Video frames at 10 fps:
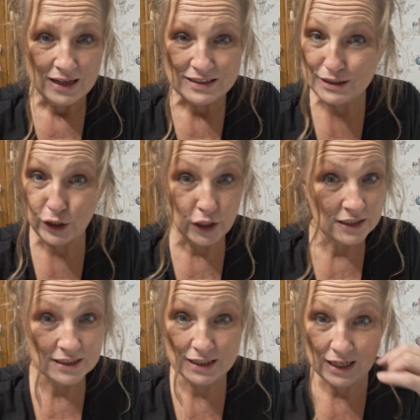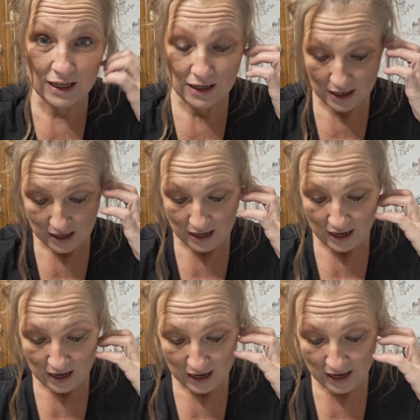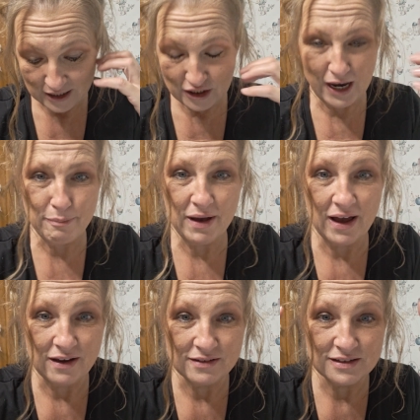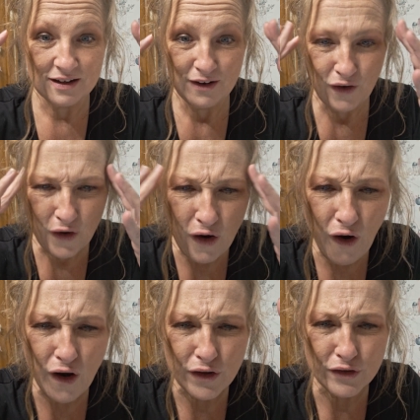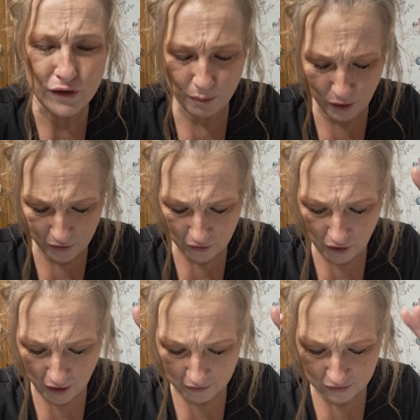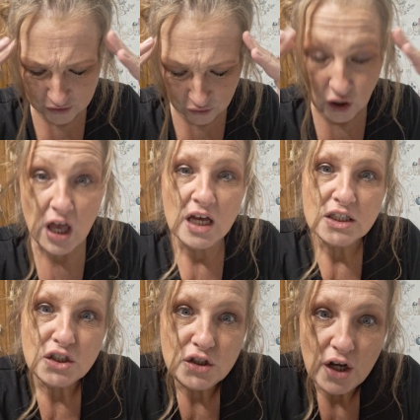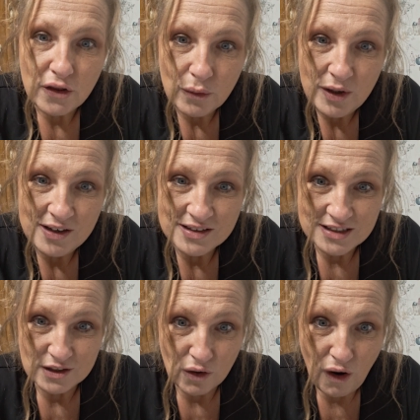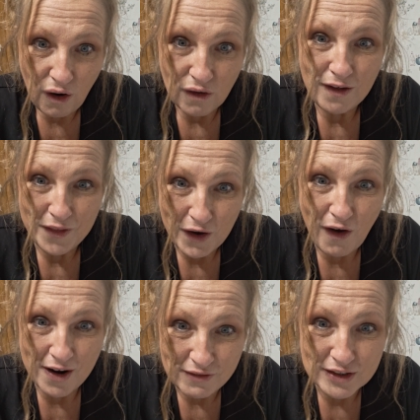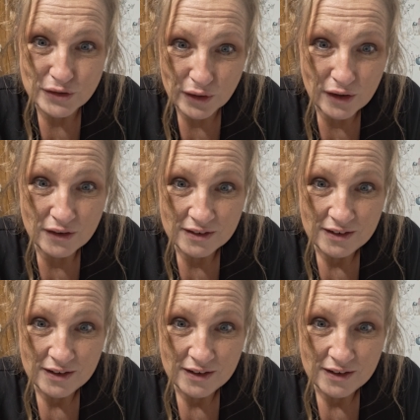Seriously. And Jabez called upon the God of Israel. Did you know that we can still call on the God of Israel?